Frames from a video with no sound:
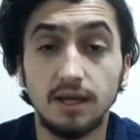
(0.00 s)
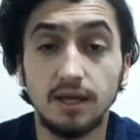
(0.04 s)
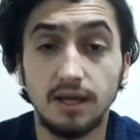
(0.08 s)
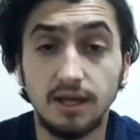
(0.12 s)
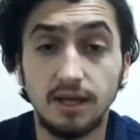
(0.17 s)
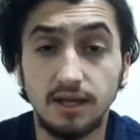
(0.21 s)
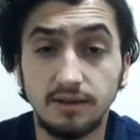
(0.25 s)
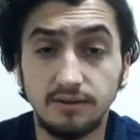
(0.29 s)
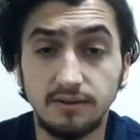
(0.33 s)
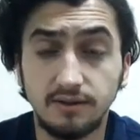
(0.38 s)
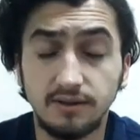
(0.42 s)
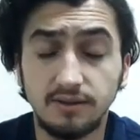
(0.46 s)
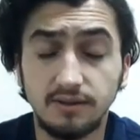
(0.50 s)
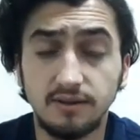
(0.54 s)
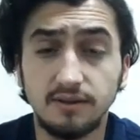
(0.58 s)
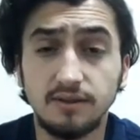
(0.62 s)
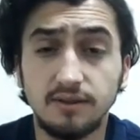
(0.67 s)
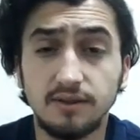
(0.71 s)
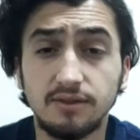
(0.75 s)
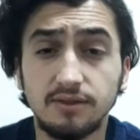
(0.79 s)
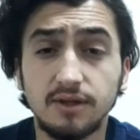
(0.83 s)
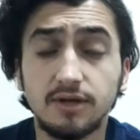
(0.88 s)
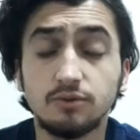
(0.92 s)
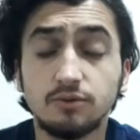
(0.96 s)

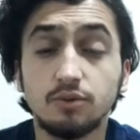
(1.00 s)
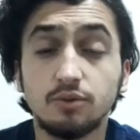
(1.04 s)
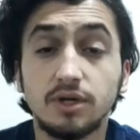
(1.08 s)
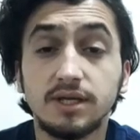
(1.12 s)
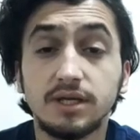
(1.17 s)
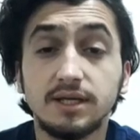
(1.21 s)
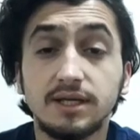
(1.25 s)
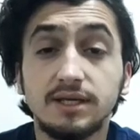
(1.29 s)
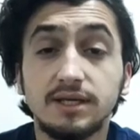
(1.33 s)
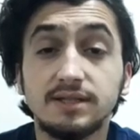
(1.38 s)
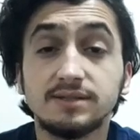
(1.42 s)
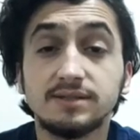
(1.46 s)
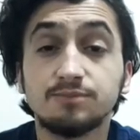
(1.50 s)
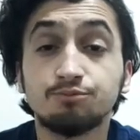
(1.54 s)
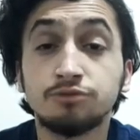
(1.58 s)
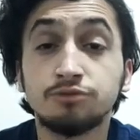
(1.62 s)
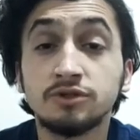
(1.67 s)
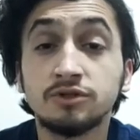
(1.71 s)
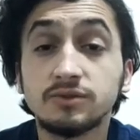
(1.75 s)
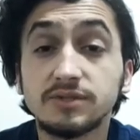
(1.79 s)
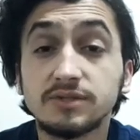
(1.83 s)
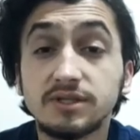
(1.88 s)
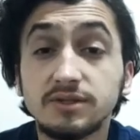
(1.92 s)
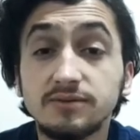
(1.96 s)
The third one is
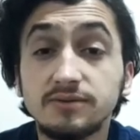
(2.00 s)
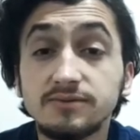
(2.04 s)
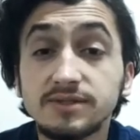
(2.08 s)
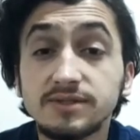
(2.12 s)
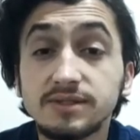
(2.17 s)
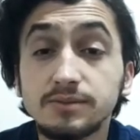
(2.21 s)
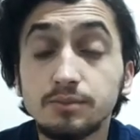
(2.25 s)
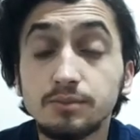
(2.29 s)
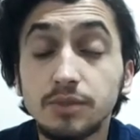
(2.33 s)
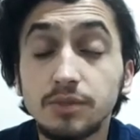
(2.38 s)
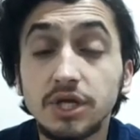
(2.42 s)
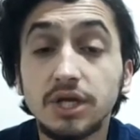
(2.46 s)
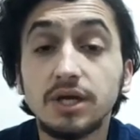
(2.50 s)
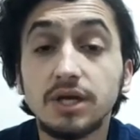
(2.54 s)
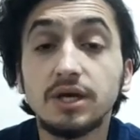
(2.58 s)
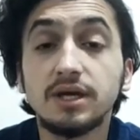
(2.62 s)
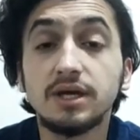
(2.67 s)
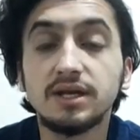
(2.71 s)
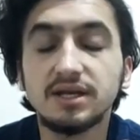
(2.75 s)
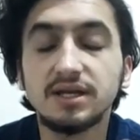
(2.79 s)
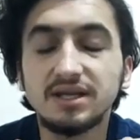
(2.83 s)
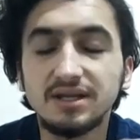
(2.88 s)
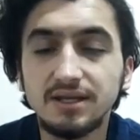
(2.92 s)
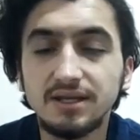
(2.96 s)
positive
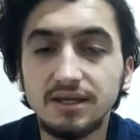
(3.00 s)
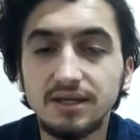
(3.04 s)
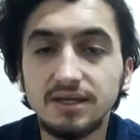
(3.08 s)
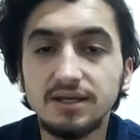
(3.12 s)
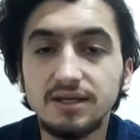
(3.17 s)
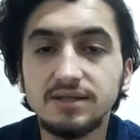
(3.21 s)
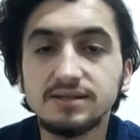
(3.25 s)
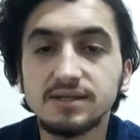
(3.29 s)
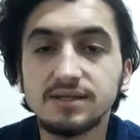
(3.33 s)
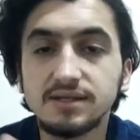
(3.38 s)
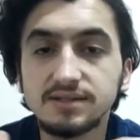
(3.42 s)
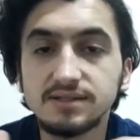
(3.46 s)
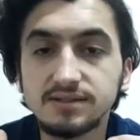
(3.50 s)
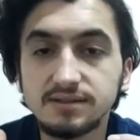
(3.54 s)
smear is